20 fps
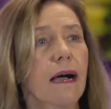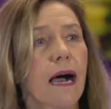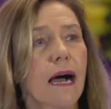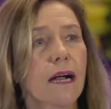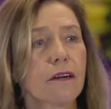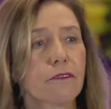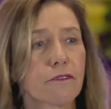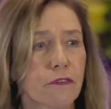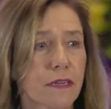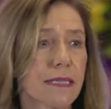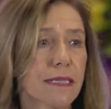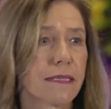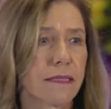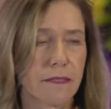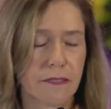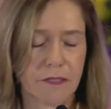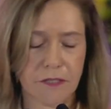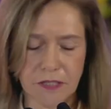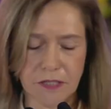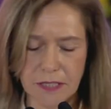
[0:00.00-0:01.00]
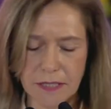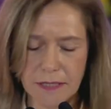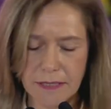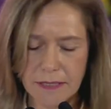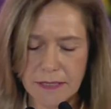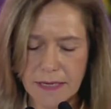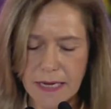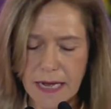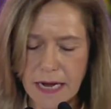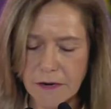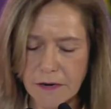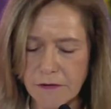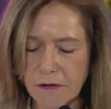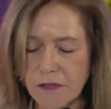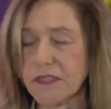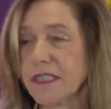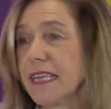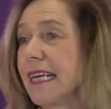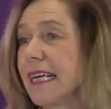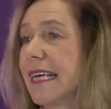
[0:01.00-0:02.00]
and research
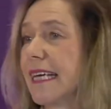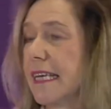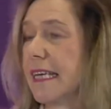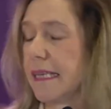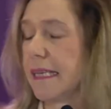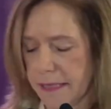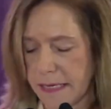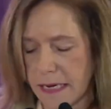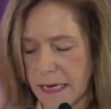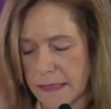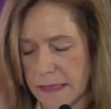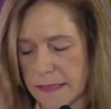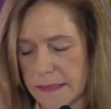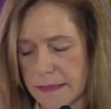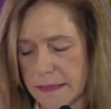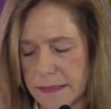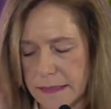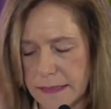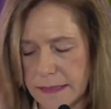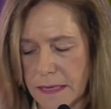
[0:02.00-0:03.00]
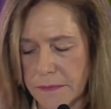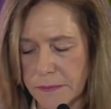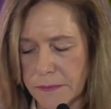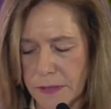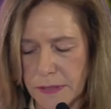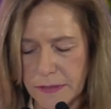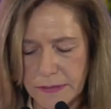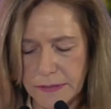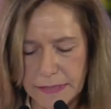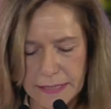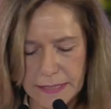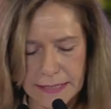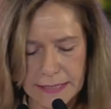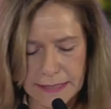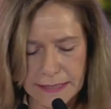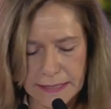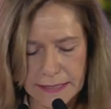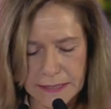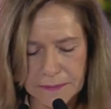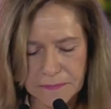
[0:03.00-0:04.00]
across the Indian
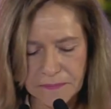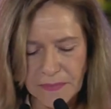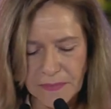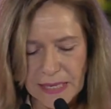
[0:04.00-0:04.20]
subcontinent.